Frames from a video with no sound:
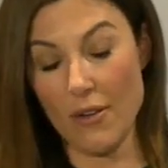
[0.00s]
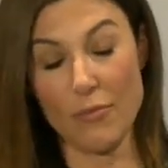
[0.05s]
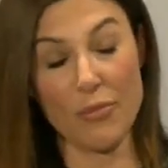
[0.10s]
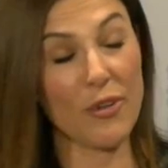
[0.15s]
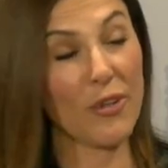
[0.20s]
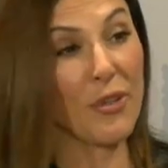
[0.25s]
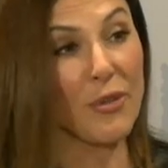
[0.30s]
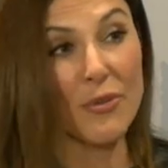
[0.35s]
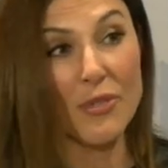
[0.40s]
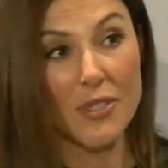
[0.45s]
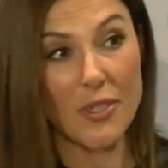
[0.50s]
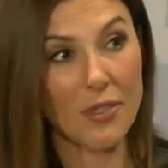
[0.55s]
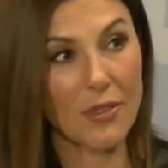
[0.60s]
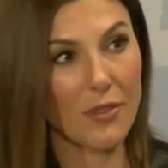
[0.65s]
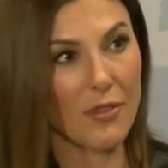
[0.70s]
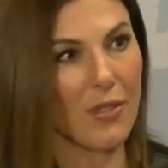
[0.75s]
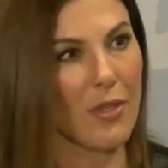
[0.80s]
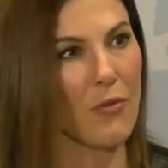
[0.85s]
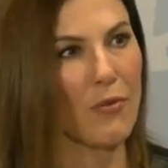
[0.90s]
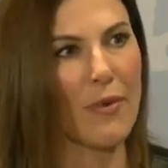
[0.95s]

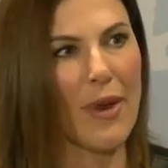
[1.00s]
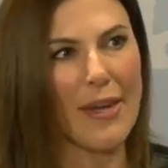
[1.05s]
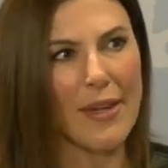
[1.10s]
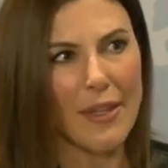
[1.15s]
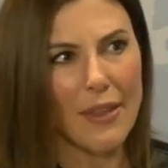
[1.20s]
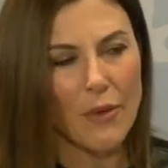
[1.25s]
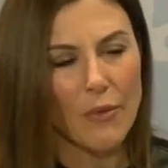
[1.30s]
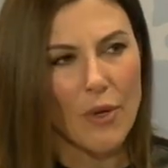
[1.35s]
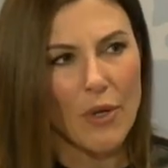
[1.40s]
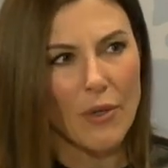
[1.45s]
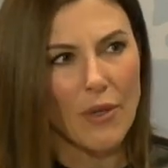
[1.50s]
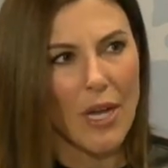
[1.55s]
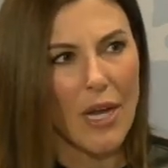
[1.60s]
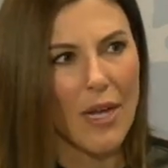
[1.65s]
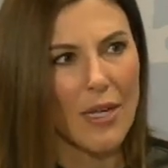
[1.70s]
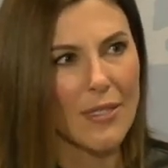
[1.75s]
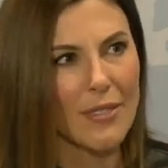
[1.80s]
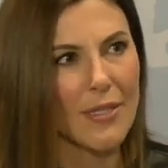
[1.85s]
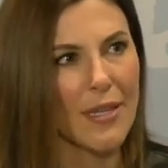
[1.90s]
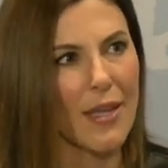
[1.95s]
producers. They're writing their own
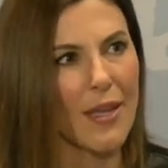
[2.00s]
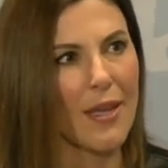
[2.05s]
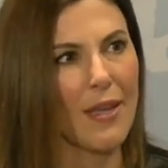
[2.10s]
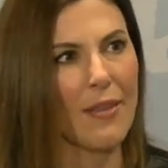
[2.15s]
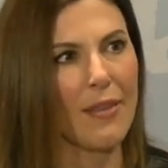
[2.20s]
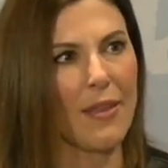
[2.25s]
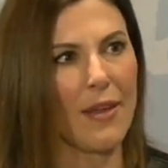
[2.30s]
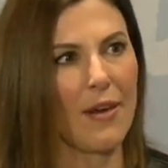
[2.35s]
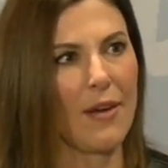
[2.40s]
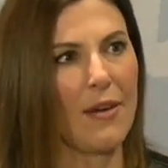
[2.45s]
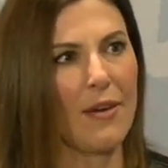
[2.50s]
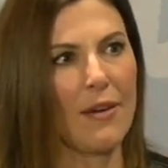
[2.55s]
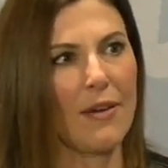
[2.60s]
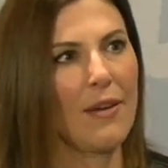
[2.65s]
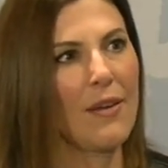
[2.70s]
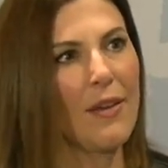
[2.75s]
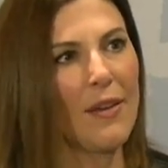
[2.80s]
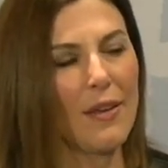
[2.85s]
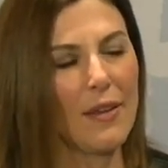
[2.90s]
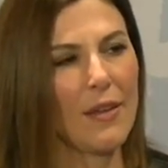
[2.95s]
content. They're,
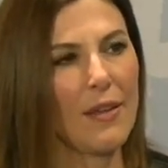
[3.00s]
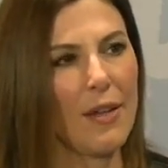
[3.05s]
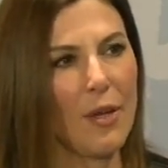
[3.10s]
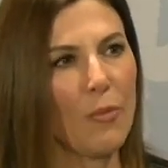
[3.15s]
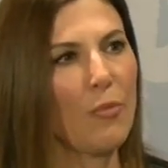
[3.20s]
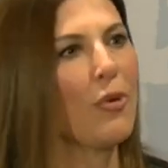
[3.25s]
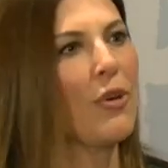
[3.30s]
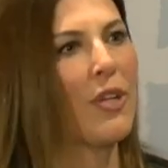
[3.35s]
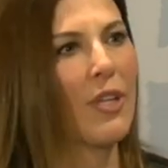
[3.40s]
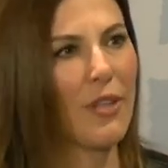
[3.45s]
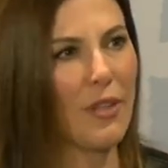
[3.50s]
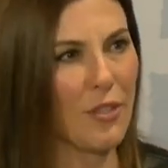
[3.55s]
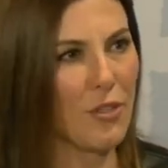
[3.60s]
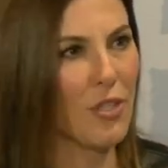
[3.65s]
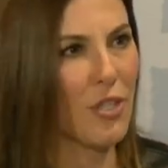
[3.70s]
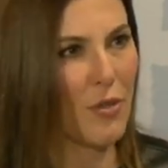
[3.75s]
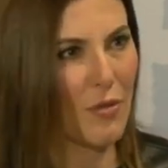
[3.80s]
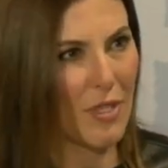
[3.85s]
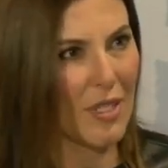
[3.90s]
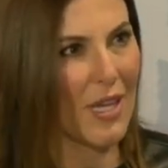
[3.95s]
you know, putting the
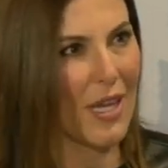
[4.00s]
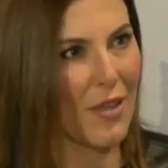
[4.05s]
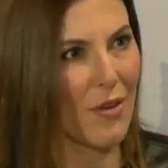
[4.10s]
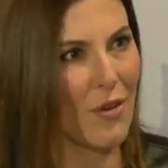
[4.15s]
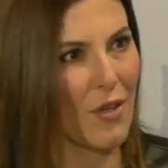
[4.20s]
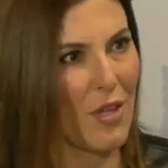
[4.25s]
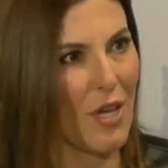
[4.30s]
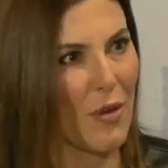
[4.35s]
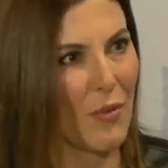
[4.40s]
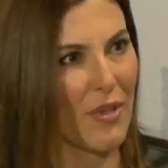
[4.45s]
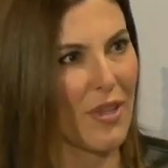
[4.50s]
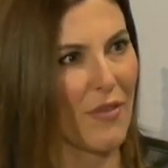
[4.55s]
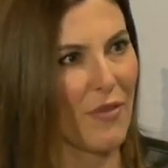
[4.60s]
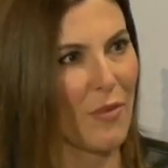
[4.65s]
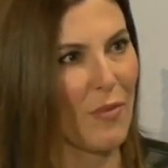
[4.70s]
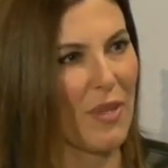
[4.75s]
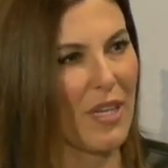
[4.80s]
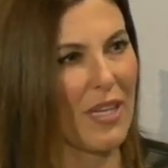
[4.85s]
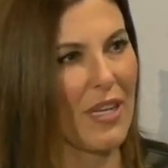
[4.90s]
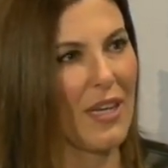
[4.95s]
show together along with
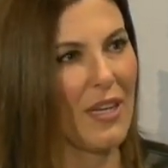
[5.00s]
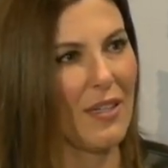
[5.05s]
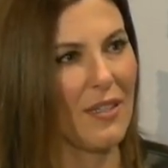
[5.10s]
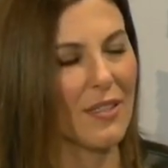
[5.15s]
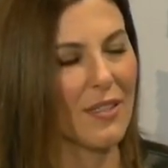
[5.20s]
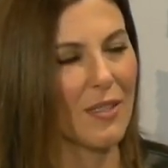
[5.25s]
everybody else,